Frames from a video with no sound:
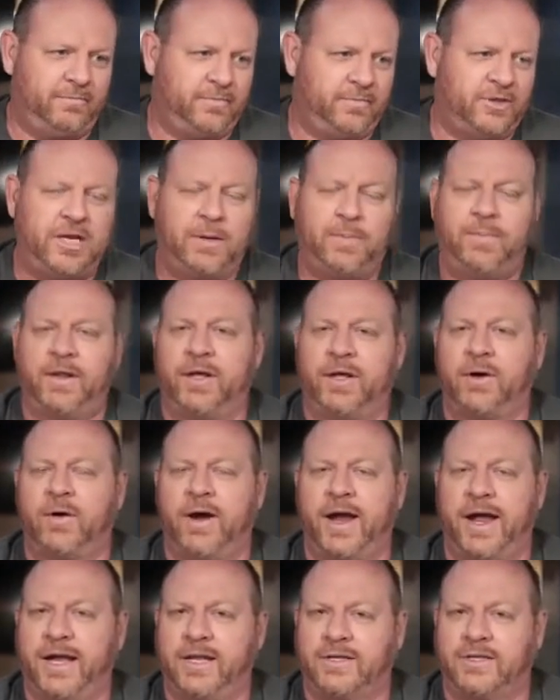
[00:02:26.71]
steeping the
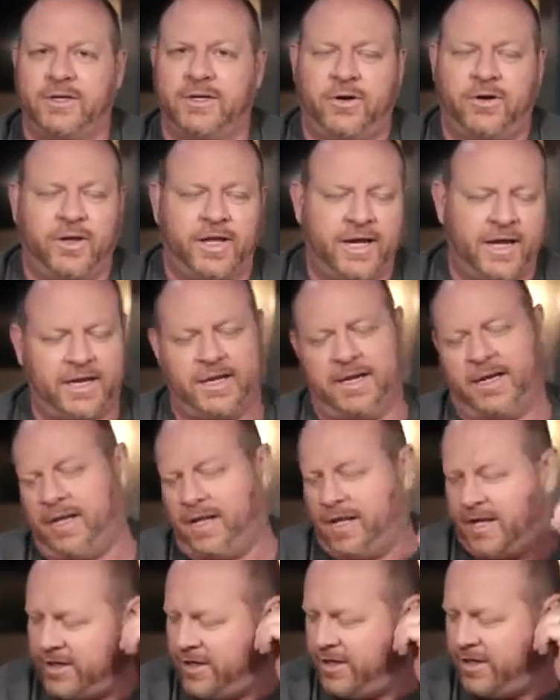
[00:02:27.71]
grains and all that, and
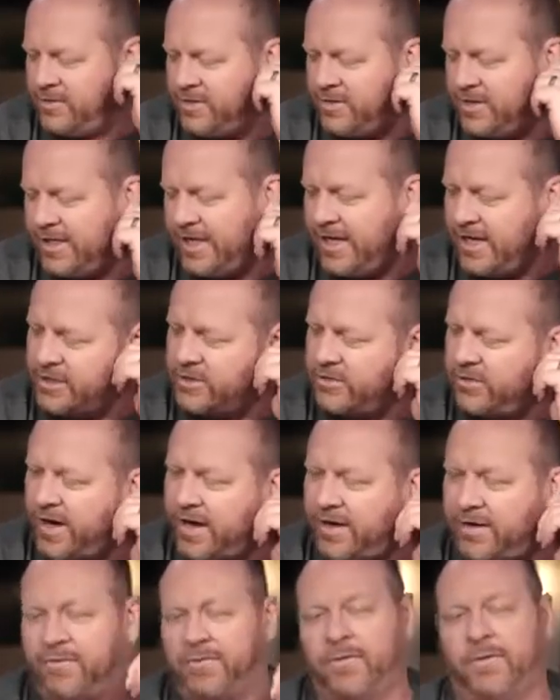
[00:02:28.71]
then using the
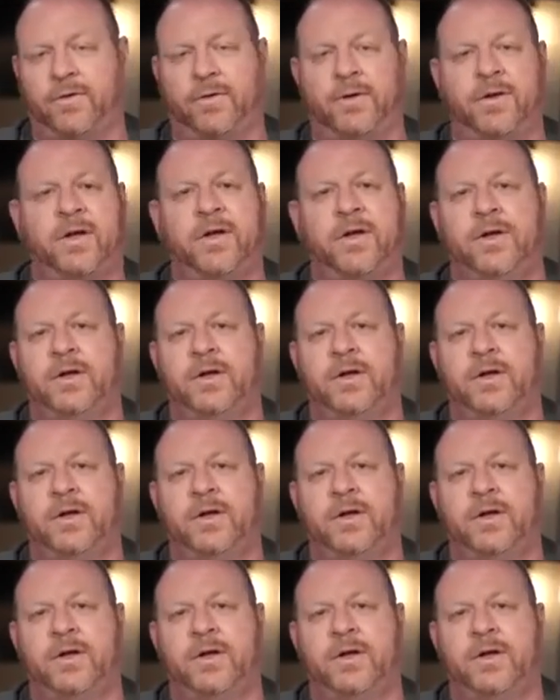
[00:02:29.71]
extract for